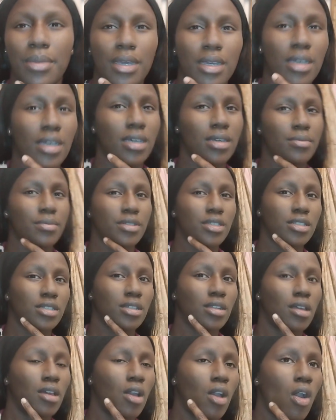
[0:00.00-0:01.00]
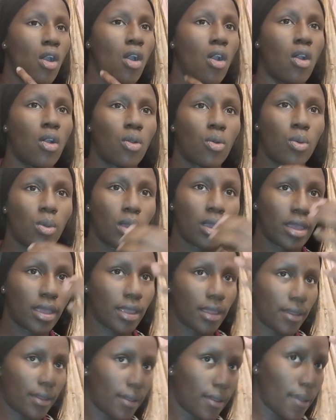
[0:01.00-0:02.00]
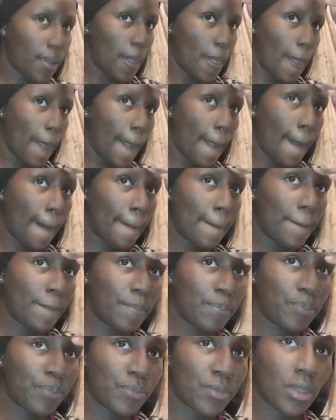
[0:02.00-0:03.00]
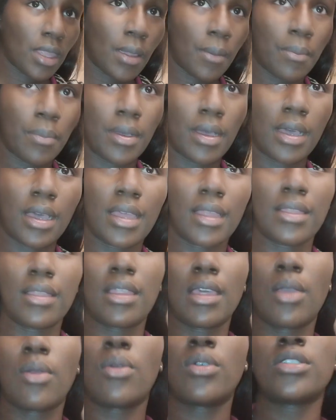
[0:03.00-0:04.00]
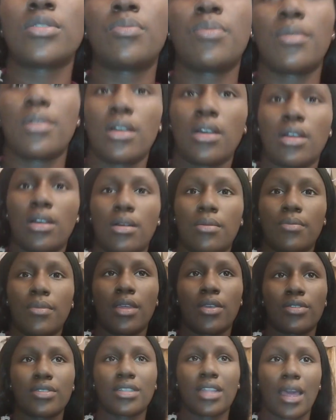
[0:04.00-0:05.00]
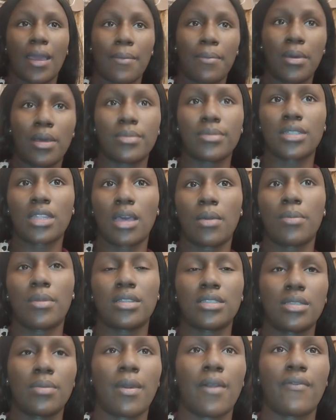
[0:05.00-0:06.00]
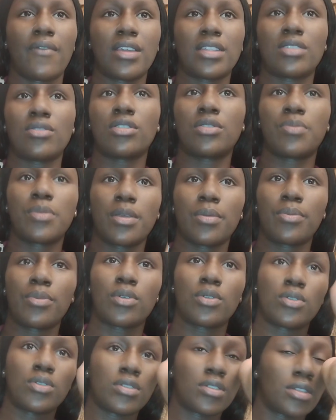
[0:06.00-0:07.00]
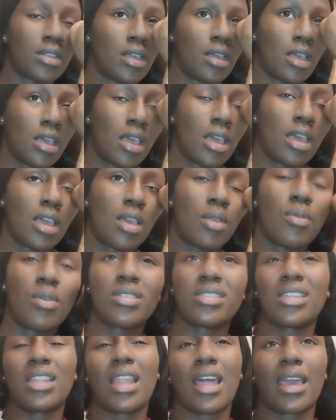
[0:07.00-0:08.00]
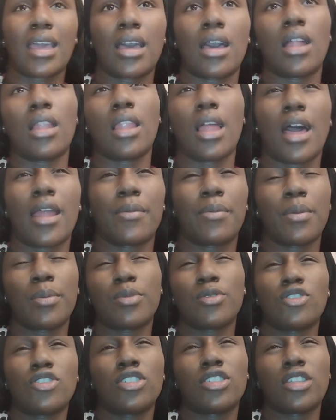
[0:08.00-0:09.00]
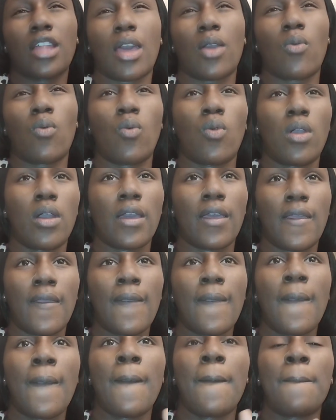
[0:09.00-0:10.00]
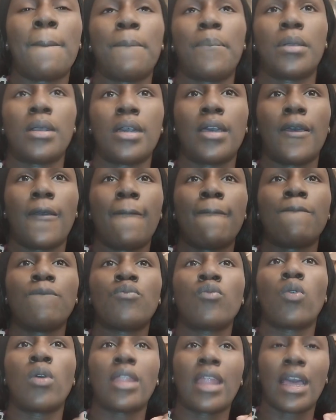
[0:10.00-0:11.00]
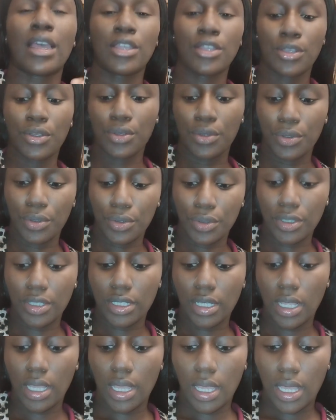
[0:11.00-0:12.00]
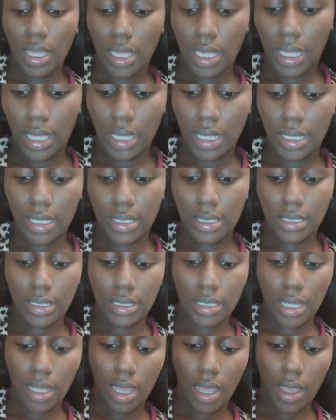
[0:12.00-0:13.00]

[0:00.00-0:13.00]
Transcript: bumps or what, but there was like bumps coming into my face. It was pimples. It wasn't like a lot of pimples, just like one. But what I used is